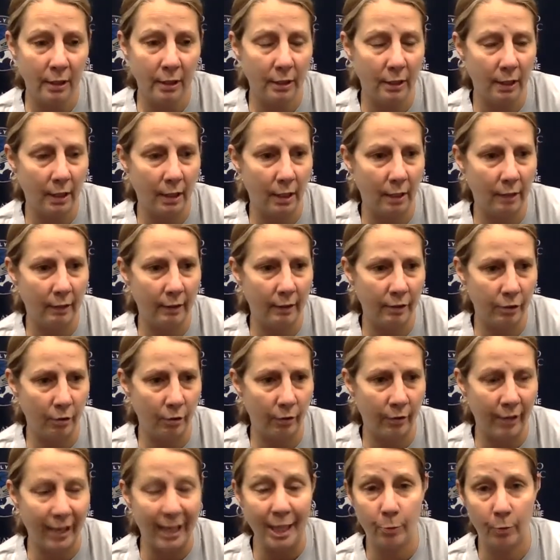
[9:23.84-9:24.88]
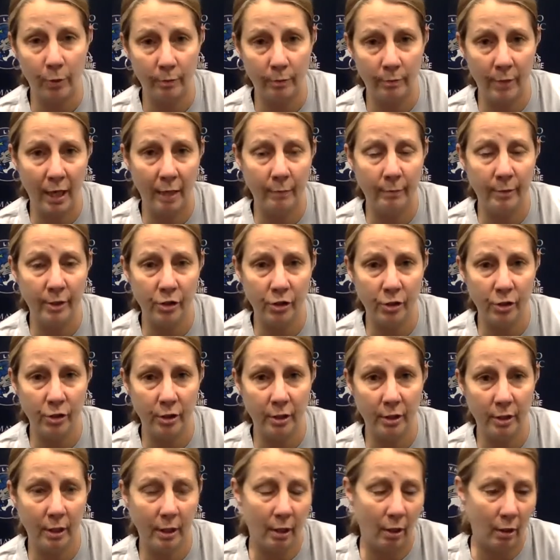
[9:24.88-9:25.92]
And so that's what my
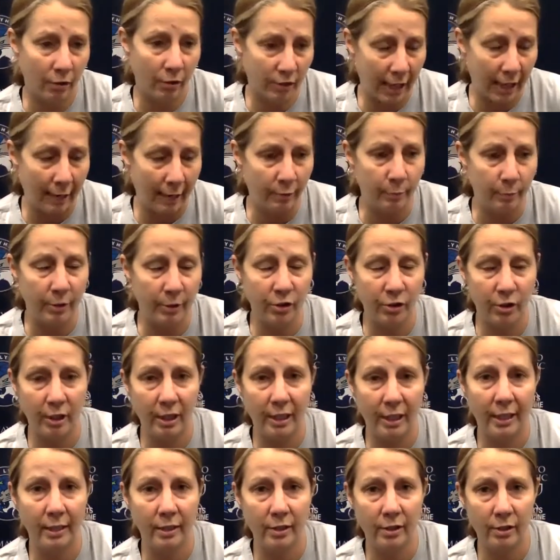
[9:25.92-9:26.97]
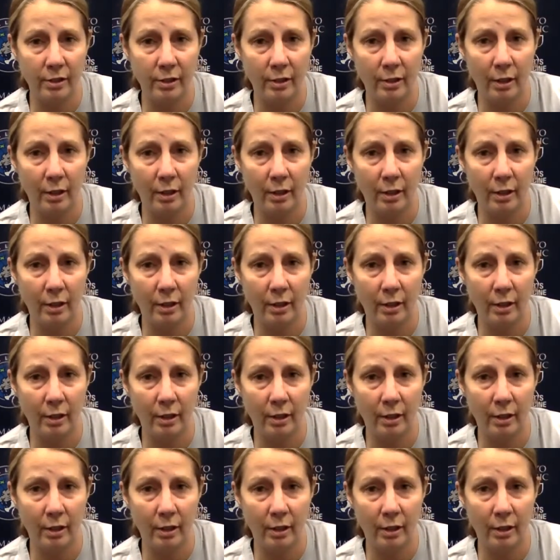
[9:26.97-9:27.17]
mission and our staff's mission is